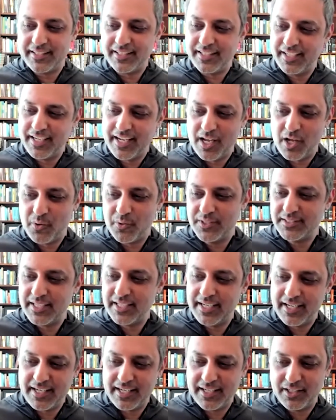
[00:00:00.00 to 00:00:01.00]
Like, how is
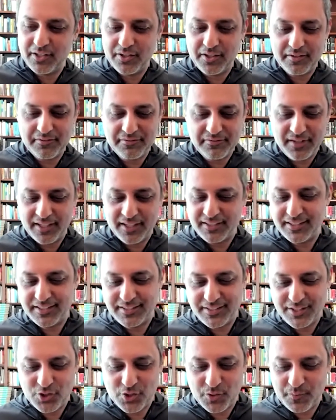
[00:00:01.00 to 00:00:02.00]
AI going to affect
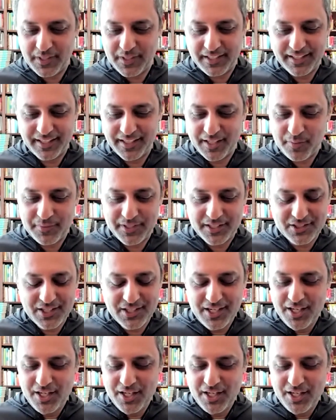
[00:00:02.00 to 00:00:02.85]
decision making companies?